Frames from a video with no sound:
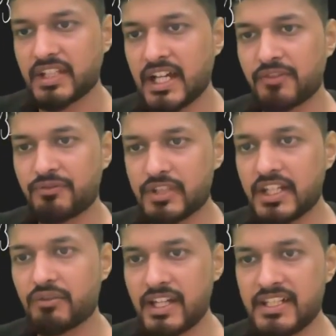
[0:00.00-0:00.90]
After
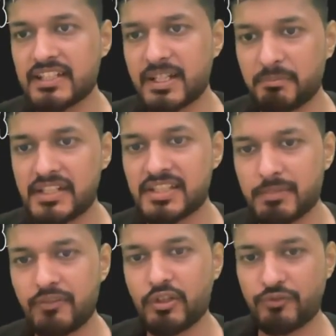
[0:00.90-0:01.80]
acquiring the number
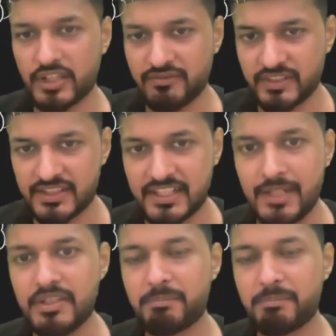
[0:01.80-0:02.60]
semaphore for the first time,